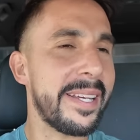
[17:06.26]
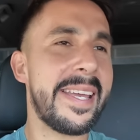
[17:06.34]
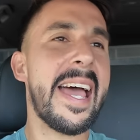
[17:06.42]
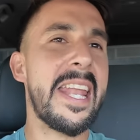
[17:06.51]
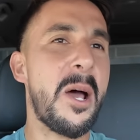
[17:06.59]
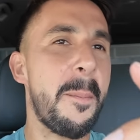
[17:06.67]

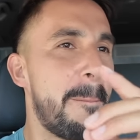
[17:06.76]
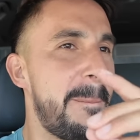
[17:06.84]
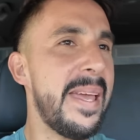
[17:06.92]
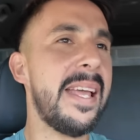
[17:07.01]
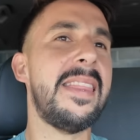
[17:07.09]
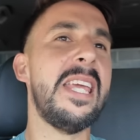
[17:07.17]
again, a
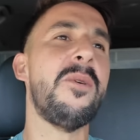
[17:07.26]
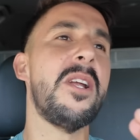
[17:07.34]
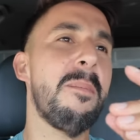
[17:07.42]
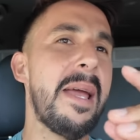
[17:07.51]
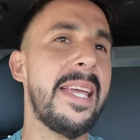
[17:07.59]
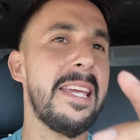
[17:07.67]
big thing when
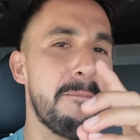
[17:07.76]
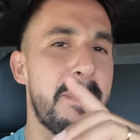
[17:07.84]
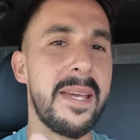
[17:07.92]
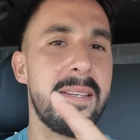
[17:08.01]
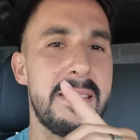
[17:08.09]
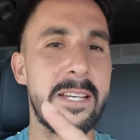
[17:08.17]
you're making
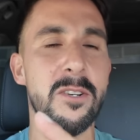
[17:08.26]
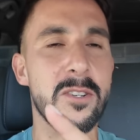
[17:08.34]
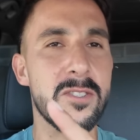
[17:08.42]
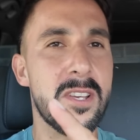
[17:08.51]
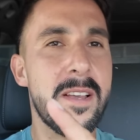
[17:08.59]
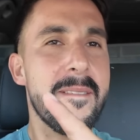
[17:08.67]
big
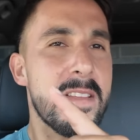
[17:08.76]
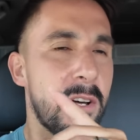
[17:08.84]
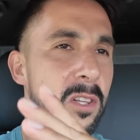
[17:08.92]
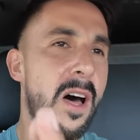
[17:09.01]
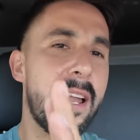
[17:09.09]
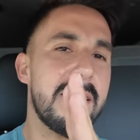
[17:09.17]
deals, a
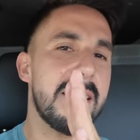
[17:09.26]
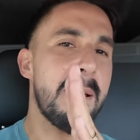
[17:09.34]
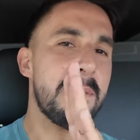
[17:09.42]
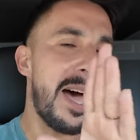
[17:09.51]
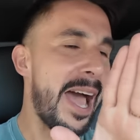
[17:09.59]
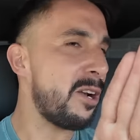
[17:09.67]
lot of
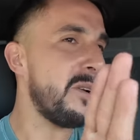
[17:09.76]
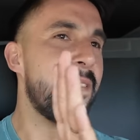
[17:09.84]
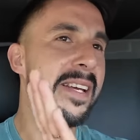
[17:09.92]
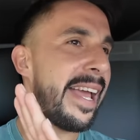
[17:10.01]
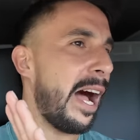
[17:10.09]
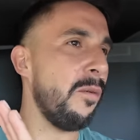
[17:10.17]
times I don't
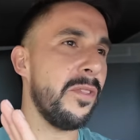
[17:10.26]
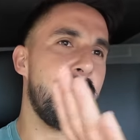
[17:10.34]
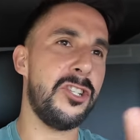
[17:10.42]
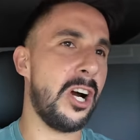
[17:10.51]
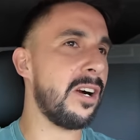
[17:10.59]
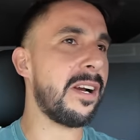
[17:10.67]
even count the
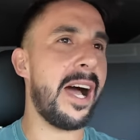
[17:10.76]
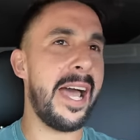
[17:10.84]
junk